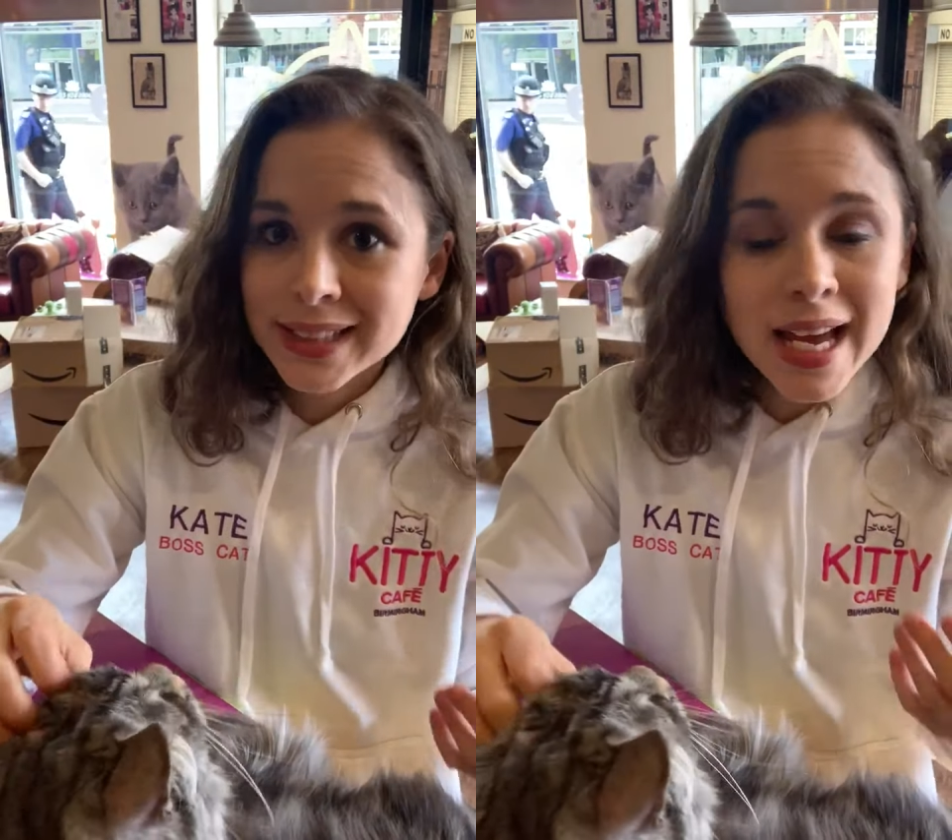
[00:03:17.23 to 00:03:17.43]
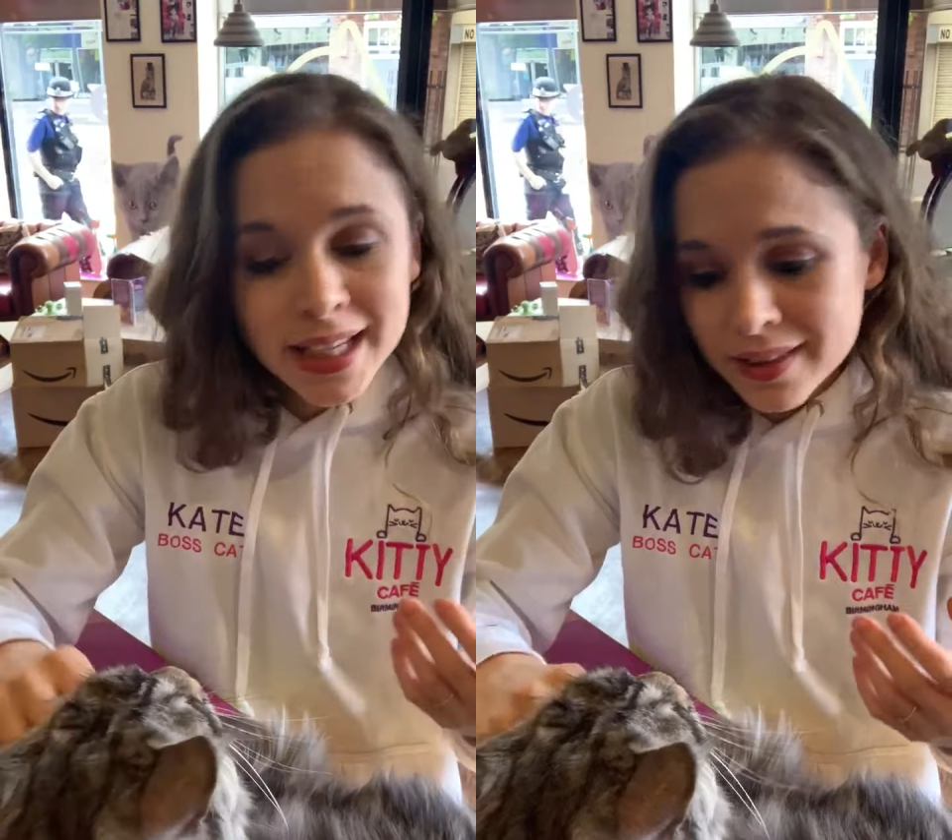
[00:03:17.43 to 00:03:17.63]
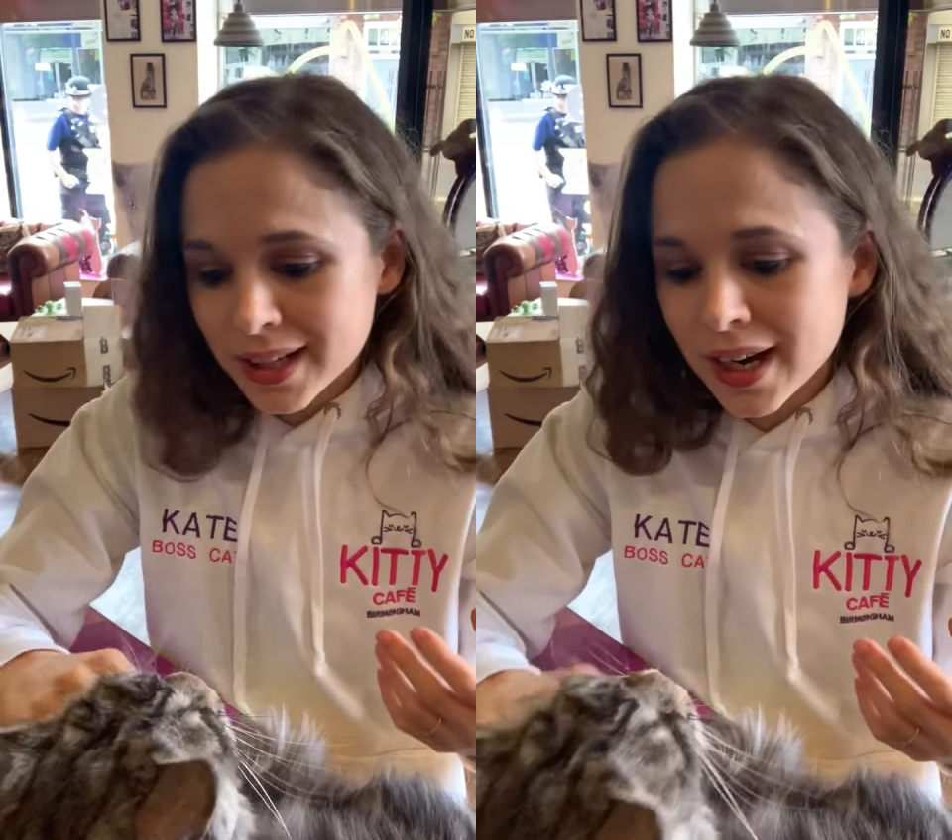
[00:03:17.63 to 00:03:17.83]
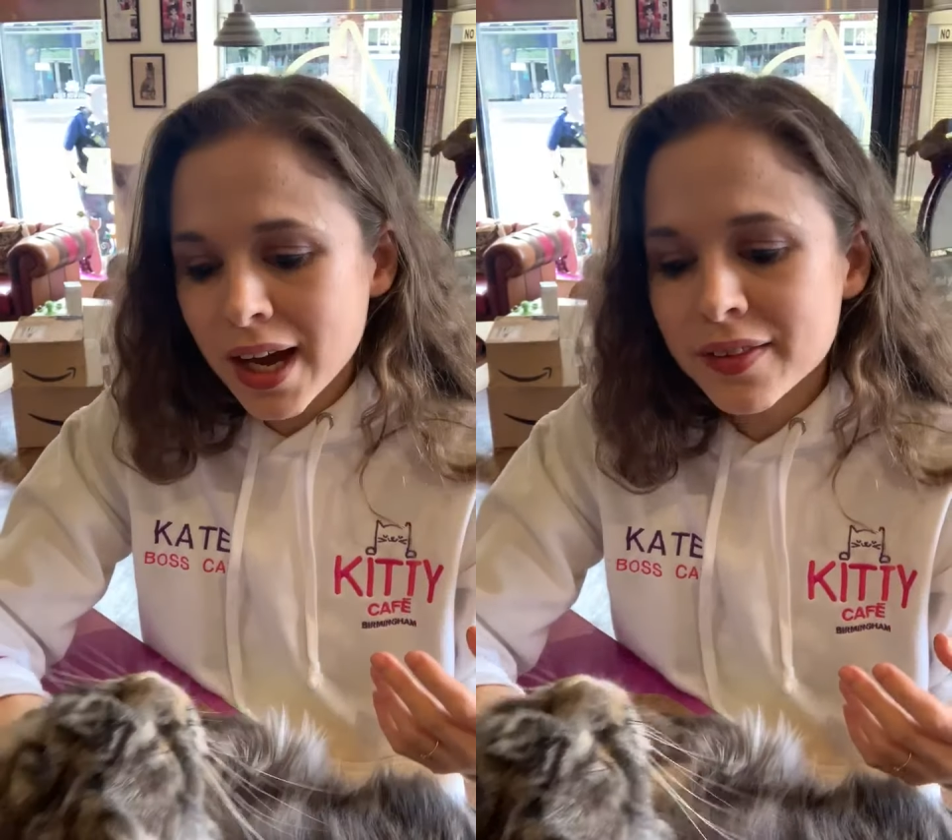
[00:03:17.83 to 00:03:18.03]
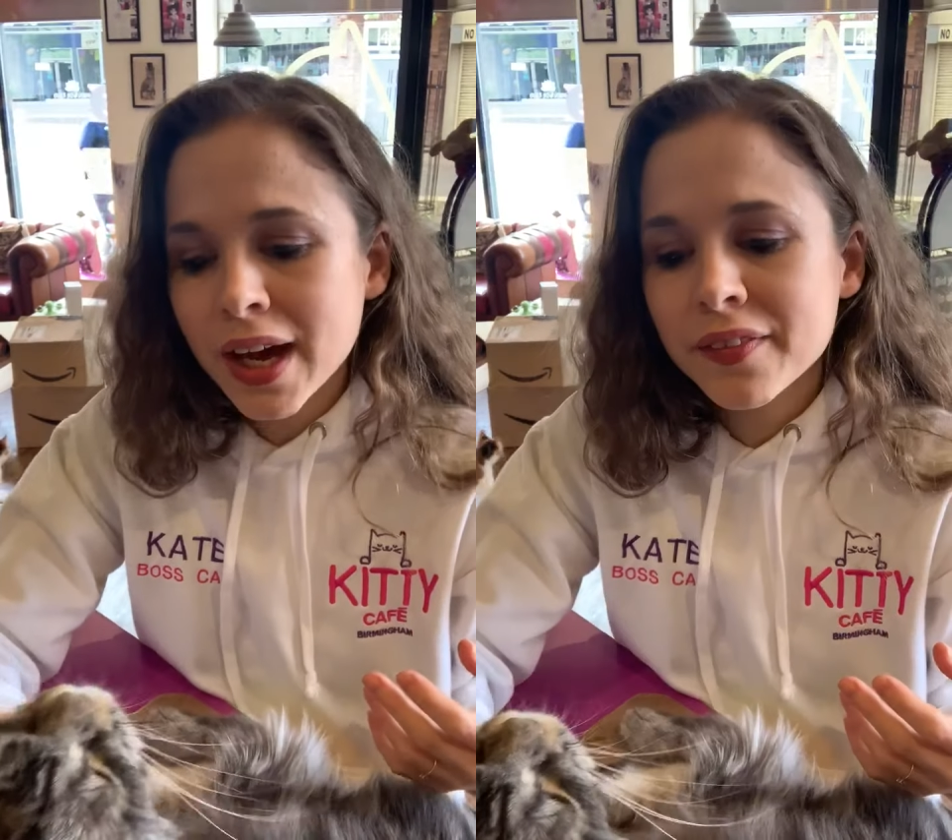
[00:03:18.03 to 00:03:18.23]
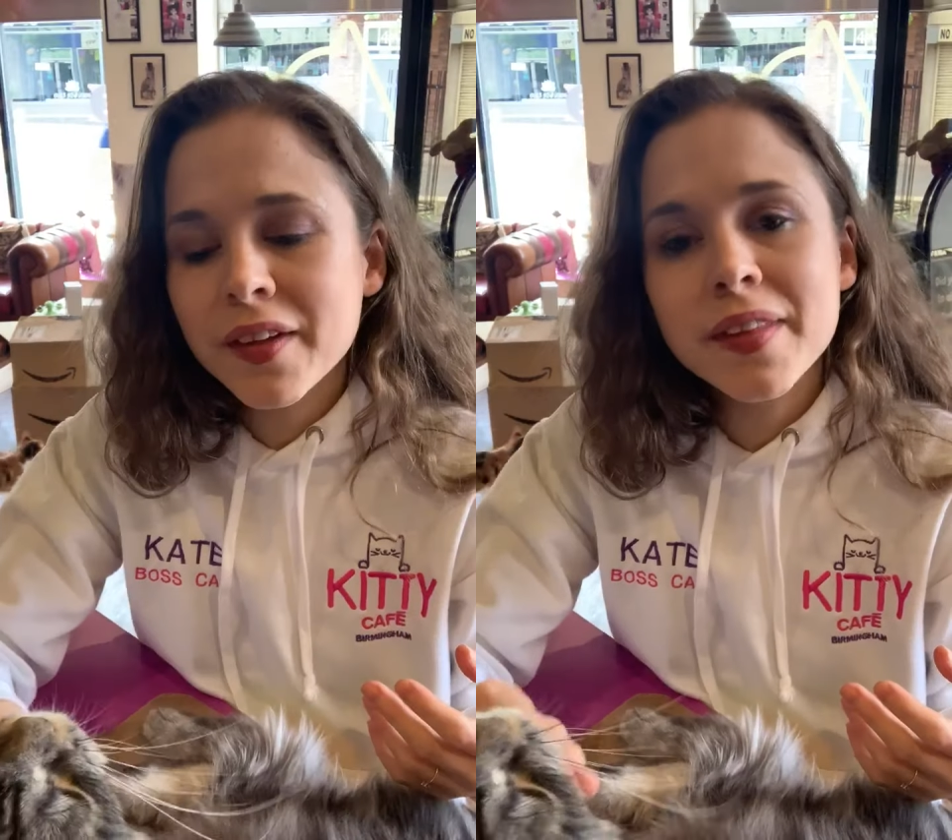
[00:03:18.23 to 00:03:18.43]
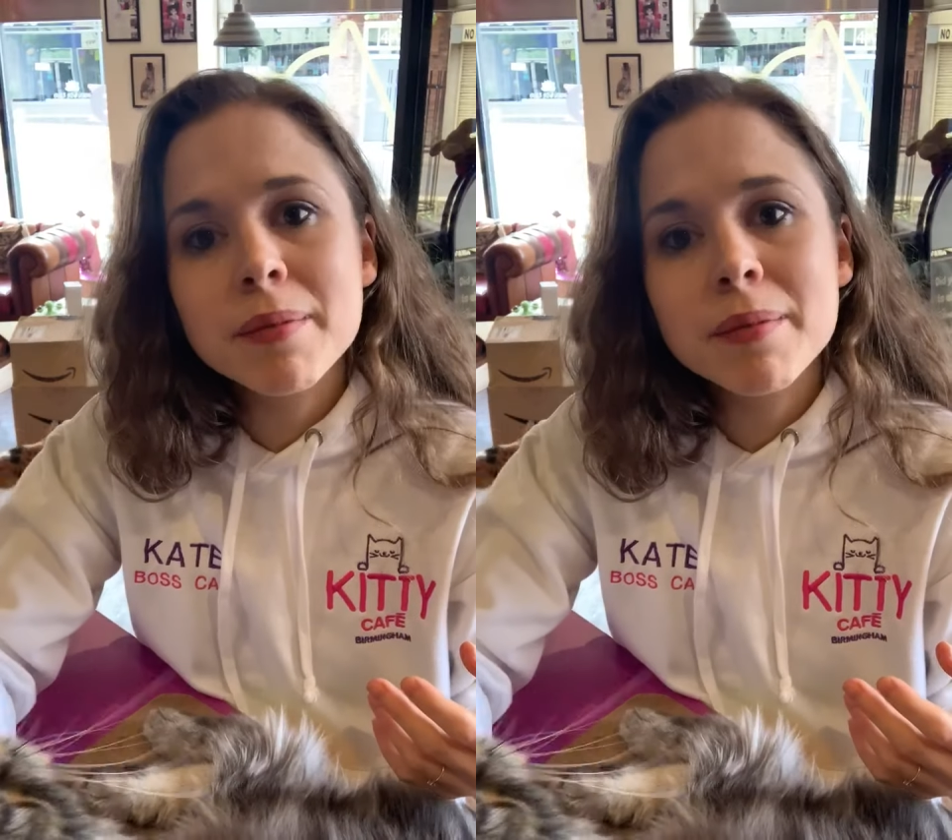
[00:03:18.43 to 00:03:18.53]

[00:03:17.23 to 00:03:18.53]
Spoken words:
anything like that they